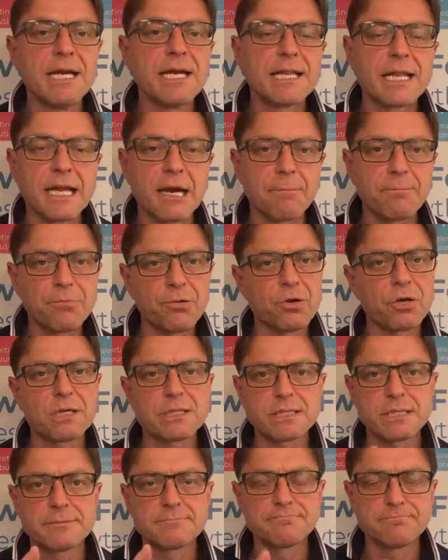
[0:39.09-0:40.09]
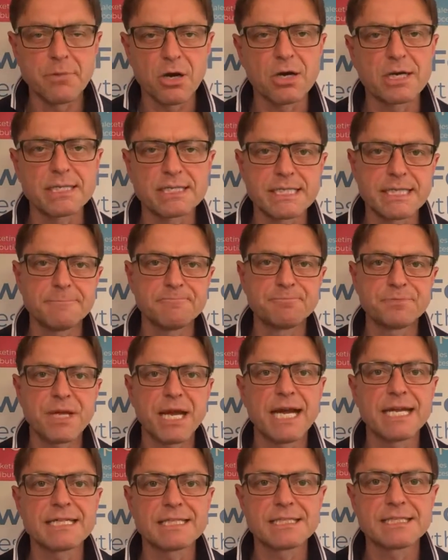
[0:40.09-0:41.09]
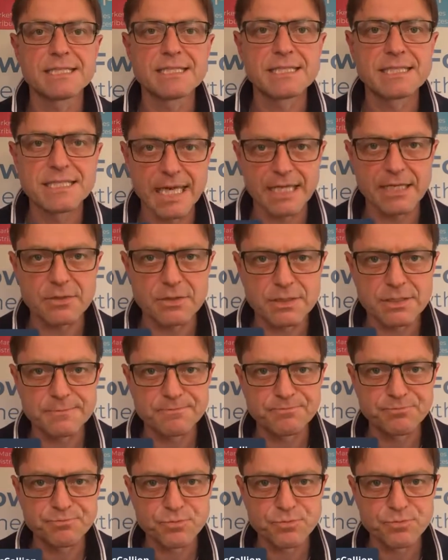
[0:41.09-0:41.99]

They are product, marketing, and sales.